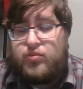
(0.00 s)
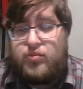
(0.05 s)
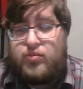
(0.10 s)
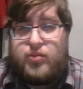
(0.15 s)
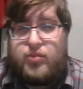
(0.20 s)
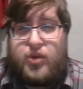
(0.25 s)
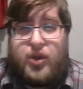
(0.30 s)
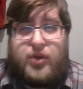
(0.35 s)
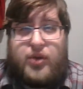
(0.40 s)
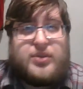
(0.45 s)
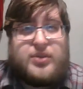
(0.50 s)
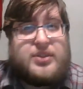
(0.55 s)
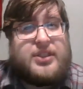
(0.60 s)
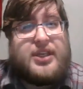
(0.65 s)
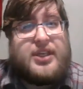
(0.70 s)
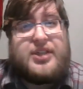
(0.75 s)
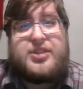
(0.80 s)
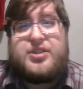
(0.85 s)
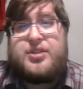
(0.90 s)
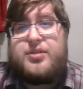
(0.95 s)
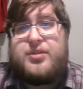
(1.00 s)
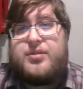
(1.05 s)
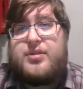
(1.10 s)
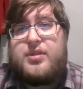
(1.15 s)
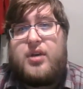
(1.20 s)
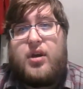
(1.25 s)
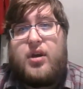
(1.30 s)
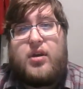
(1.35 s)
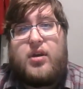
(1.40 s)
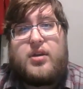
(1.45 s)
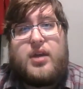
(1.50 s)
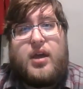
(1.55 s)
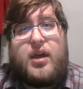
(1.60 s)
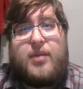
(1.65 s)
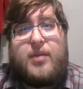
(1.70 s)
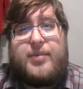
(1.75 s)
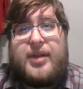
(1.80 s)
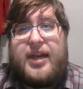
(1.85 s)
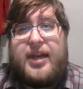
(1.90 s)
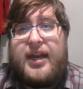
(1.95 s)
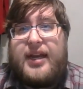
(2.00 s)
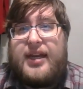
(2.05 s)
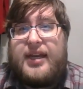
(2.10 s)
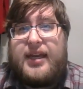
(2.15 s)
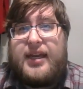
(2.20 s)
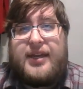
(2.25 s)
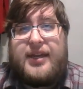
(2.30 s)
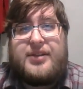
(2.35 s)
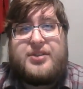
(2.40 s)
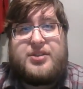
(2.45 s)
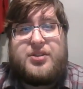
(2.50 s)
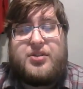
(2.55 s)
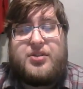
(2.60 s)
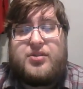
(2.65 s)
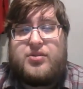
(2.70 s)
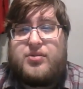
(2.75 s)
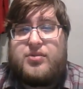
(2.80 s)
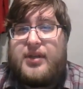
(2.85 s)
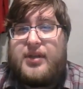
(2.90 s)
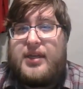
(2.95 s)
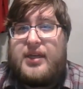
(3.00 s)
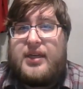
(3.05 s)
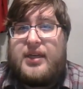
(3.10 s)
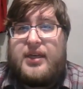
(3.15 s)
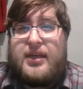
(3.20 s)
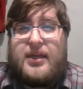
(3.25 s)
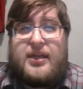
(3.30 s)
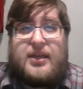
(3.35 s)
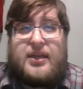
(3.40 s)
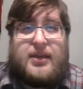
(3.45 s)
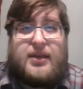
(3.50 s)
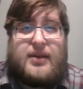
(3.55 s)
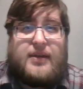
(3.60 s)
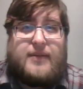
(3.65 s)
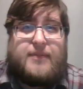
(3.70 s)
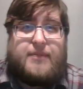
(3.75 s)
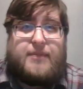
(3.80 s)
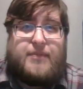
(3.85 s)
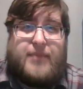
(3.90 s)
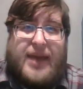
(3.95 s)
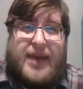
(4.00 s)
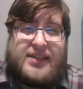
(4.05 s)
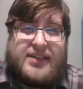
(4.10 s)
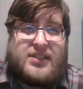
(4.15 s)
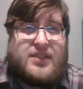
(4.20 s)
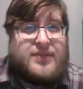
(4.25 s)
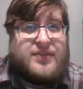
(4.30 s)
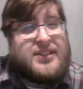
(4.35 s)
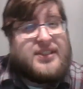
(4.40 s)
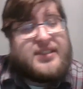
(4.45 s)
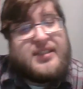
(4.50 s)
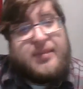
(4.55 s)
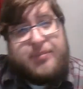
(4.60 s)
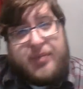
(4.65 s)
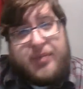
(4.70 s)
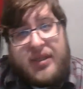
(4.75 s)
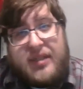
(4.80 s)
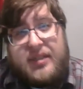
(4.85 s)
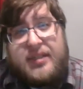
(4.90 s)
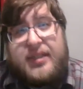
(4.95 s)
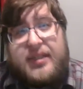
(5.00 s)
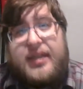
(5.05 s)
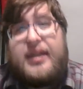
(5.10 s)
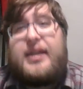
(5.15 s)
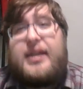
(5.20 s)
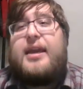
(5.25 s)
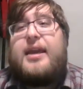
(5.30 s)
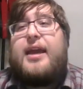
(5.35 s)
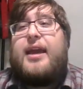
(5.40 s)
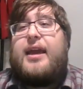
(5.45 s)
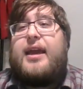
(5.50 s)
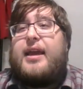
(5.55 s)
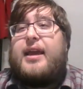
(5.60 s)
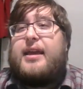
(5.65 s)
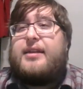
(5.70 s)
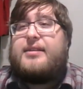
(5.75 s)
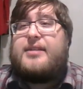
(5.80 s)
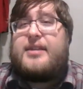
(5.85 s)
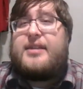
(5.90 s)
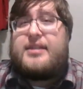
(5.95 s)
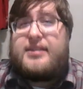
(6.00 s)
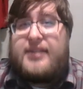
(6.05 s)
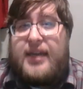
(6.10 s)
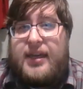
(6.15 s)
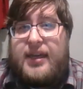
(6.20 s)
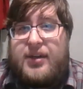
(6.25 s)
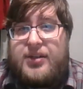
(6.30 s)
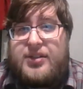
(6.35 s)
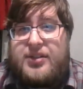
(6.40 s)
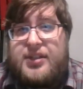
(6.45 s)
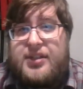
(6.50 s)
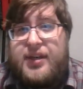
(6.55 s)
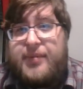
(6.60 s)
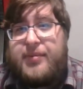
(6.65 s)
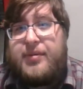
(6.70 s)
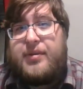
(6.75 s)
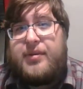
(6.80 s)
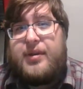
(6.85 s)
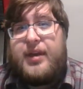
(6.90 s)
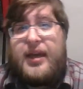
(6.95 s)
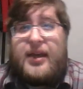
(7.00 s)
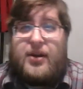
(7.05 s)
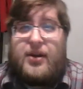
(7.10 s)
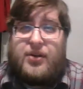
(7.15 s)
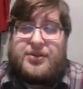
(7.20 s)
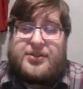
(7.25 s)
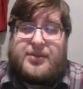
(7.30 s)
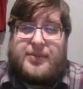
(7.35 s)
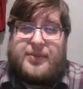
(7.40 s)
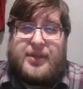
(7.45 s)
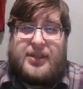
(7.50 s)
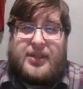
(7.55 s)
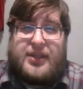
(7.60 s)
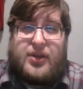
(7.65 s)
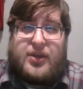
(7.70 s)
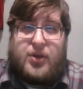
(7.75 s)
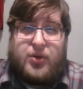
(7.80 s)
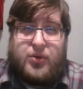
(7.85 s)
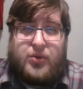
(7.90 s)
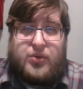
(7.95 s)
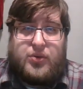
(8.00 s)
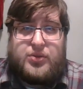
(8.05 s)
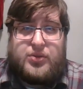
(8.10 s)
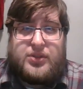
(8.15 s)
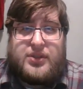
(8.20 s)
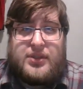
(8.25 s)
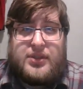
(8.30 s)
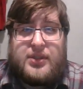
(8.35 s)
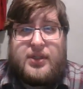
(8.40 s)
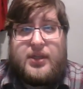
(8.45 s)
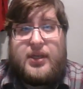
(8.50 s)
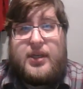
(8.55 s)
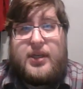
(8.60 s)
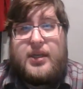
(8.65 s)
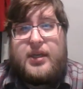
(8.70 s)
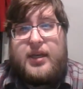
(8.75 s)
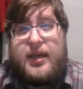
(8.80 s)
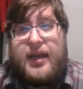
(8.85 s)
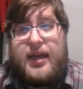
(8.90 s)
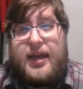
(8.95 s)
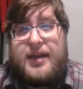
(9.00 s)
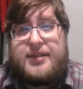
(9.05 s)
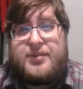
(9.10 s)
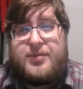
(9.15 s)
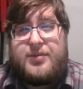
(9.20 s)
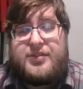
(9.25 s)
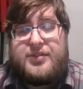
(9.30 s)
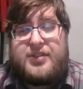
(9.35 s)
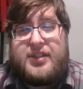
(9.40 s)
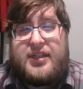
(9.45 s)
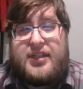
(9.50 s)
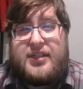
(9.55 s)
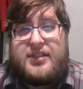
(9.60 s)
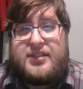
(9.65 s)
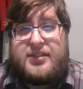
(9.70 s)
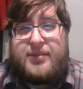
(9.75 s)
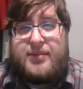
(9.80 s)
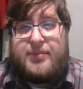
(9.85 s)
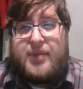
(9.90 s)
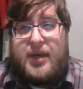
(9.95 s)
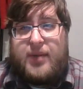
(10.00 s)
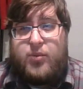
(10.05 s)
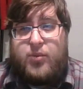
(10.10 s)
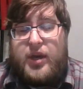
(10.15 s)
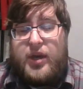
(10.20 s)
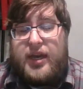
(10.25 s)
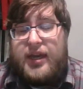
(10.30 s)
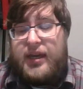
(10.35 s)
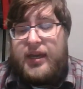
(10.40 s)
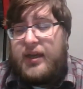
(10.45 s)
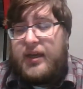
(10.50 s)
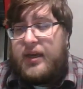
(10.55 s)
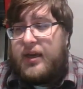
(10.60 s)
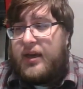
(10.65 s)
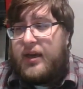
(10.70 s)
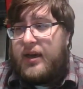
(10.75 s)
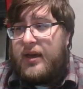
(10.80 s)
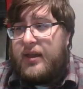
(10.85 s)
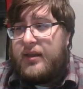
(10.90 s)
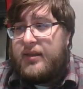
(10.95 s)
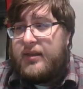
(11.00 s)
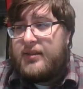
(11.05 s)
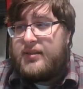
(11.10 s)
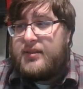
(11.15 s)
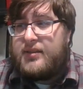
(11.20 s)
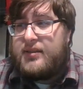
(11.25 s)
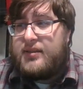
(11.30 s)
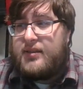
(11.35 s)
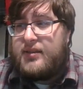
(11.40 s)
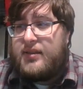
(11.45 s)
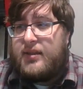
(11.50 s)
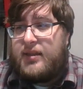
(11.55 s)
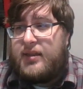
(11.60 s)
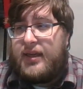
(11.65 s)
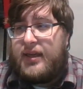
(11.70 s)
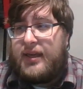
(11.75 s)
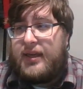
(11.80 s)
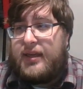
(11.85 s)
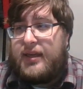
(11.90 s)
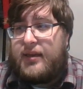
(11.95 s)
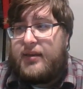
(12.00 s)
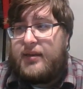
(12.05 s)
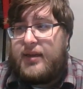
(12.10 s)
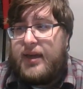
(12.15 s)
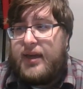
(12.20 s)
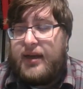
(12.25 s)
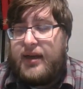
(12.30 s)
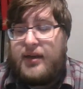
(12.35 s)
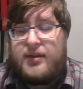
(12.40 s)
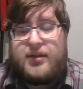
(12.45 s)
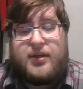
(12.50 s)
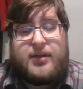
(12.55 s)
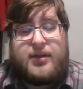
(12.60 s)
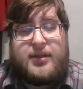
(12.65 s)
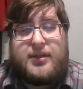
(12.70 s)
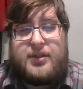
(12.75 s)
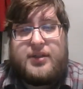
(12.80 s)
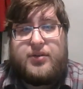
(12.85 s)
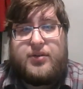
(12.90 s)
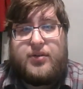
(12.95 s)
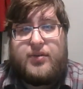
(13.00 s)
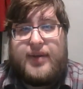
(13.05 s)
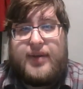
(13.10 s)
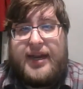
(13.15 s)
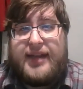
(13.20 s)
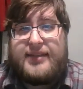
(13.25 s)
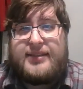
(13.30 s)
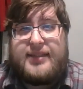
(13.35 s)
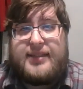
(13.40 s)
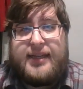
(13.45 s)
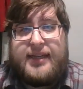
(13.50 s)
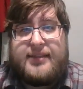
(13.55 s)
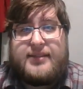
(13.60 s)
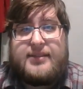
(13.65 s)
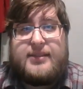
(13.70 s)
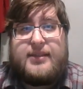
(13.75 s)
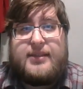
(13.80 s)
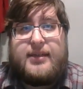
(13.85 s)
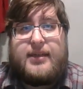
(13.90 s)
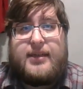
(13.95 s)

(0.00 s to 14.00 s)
those issues all culminating into massive instability and dictatorship and ultimately coups, as we've seen in Zimbabwe. Uh, this thing kind of turned into a rant against